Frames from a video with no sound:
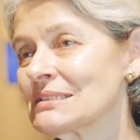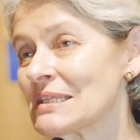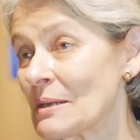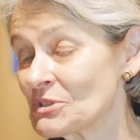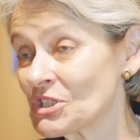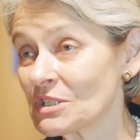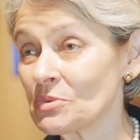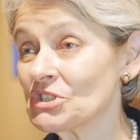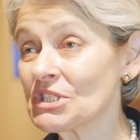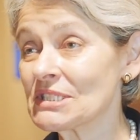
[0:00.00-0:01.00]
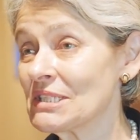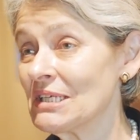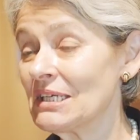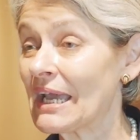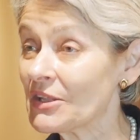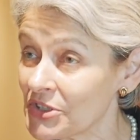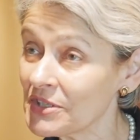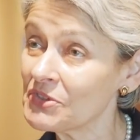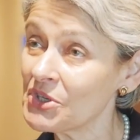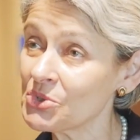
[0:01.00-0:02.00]
subject, which is the health
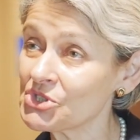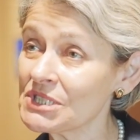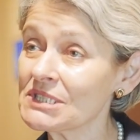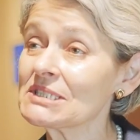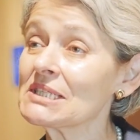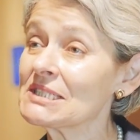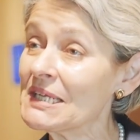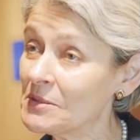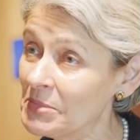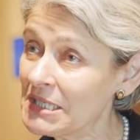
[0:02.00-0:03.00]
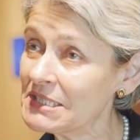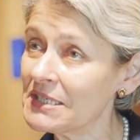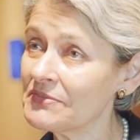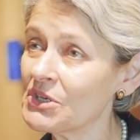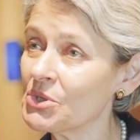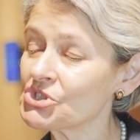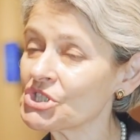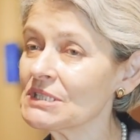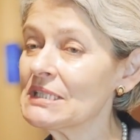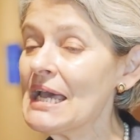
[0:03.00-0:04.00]
of the ocean, the sustainability of the
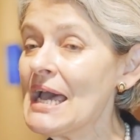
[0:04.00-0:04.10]
ocean.